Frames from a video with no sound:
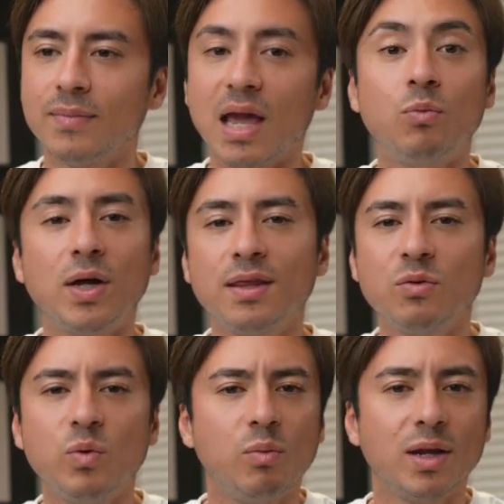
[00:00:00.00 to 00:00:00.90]
And one
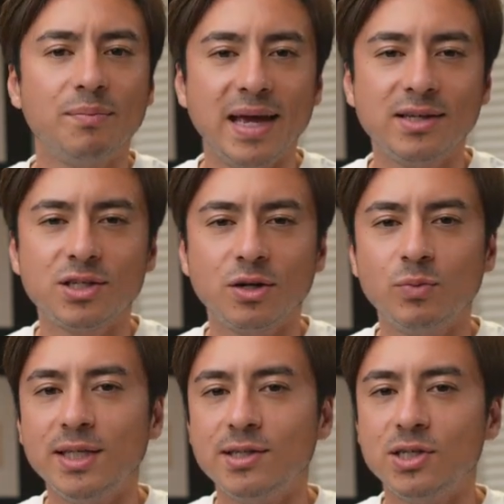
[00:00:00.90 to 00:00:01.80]
thing we want to make sure
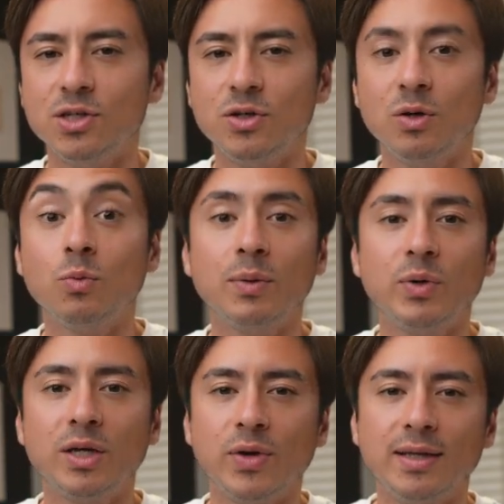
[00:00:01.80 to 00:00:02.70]
we do when
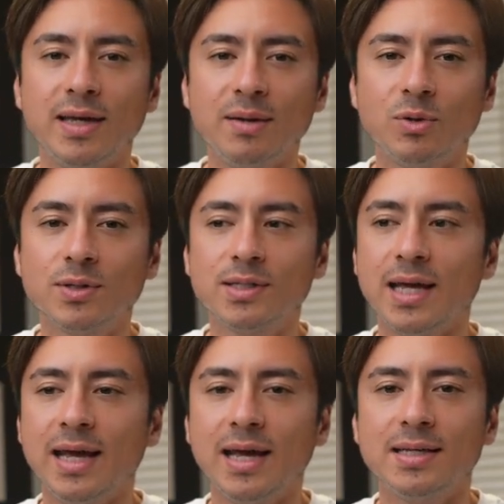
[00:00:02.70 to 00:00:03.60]
we create tables
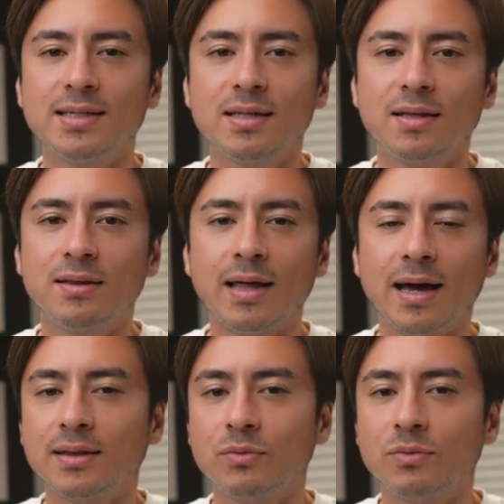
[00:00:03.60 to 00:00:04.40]
is that